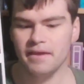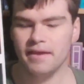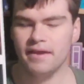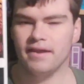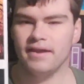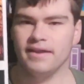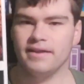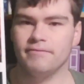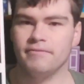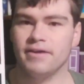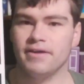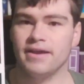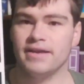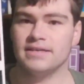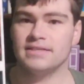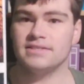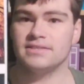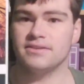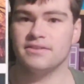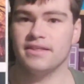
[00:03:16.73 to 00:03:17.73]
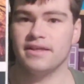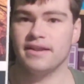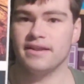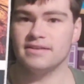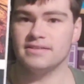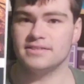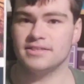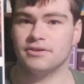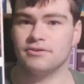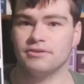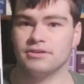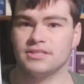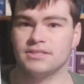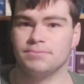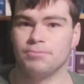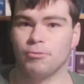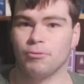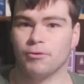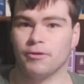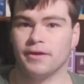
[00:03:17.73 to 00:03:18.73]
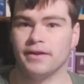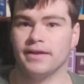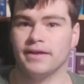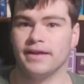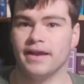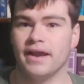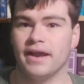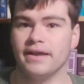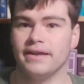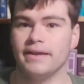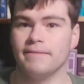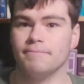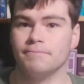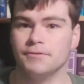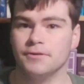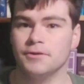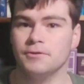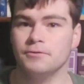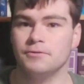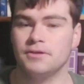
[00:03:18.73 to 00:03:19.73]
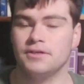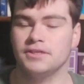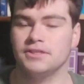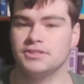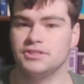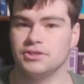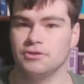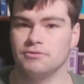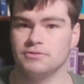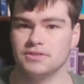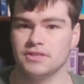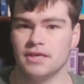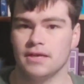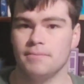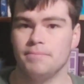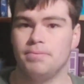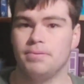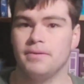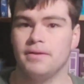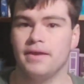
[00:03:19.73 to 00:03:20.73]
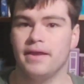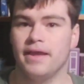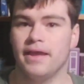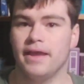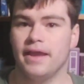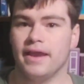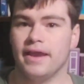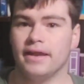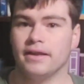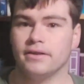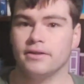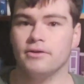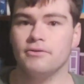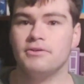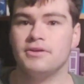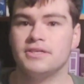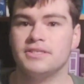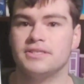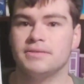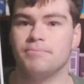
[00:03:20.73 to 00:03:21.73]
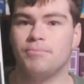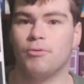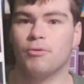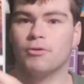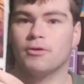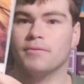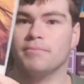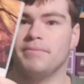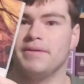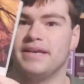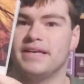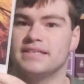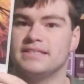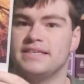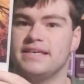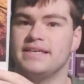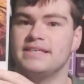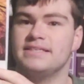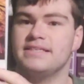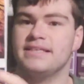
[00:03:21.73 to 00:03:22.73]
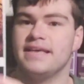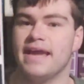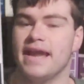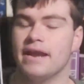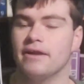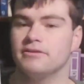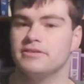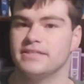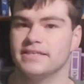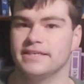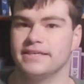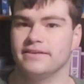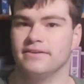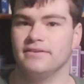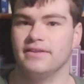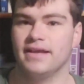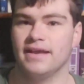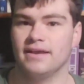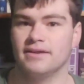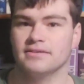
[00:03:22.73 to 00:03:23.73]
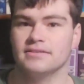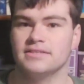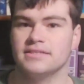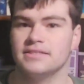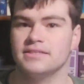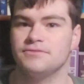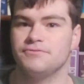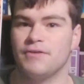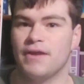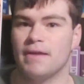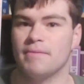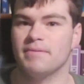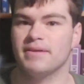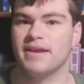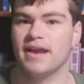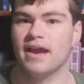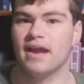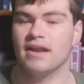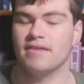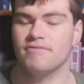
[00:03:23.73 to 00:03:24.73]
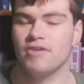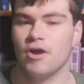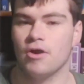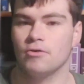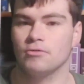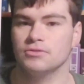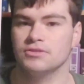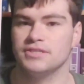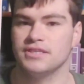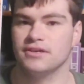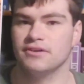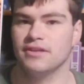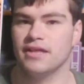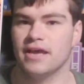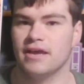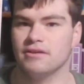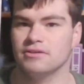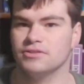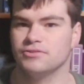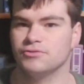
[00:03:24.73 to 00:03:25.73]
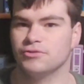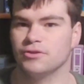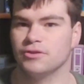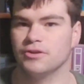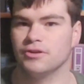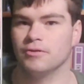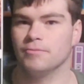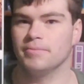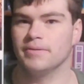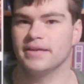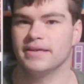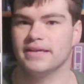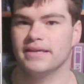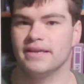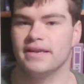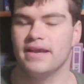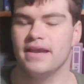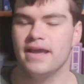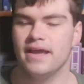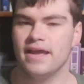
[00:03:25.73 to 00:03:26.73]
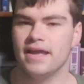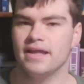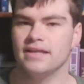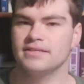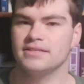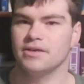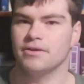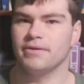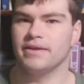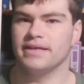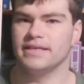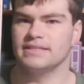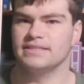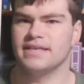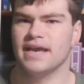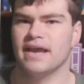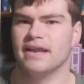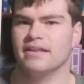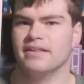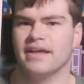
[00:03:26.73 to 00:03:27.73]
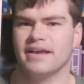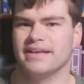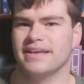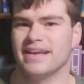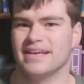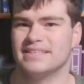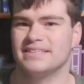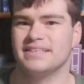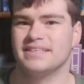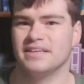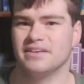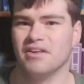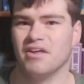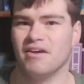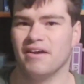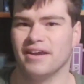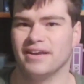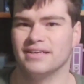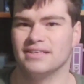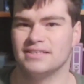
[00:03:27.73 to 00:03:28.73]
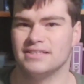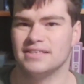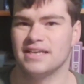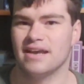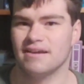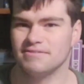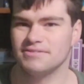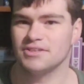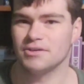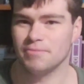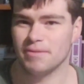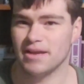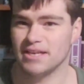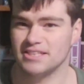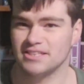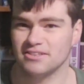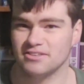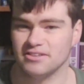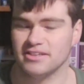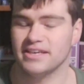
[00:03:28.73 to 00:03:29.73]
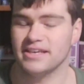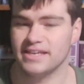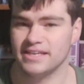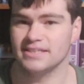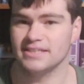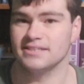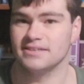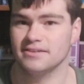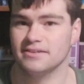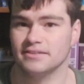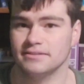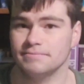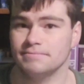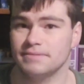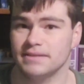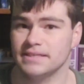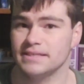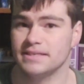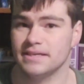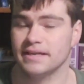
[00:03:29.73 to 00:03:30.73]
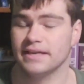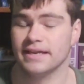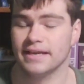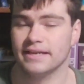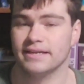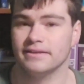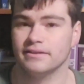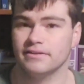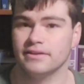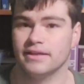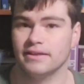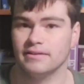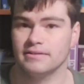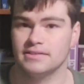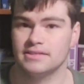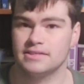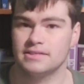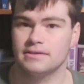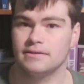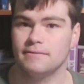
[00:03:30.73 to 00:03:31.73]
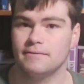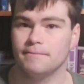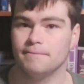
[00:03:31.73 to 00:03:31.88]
Anyway, so then as they're exploring, a guy named Luke shows up, and Luke is important because he's the heir to Hill House. His family kind of owns Hill House for a little bit, and so he's kind of like next in line and stuff, so basically he's gonna get Hill House.